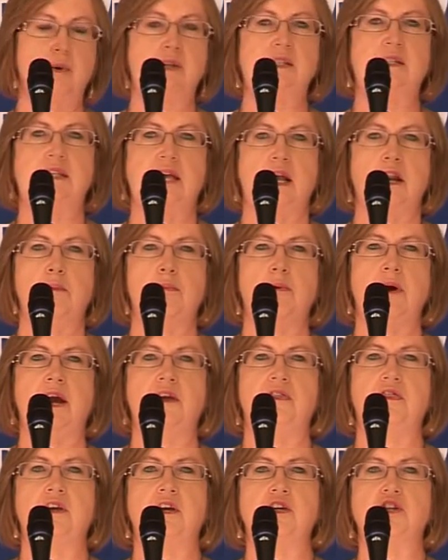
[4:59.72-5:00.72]
we
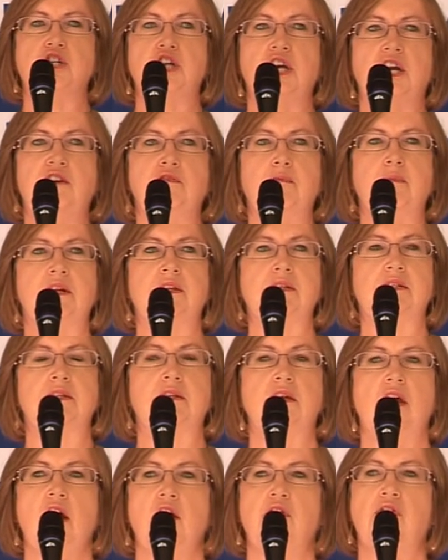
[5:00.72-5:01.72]
celebrate the
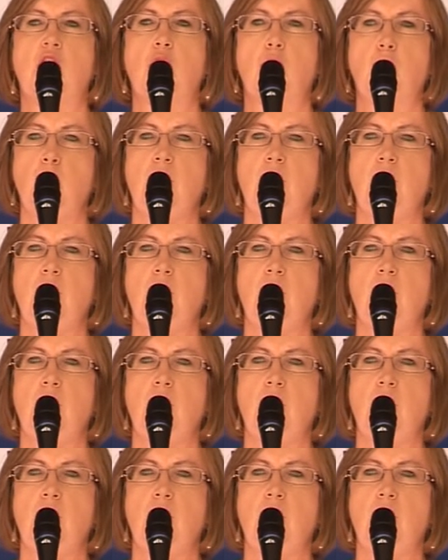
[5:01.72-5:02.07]
achievements that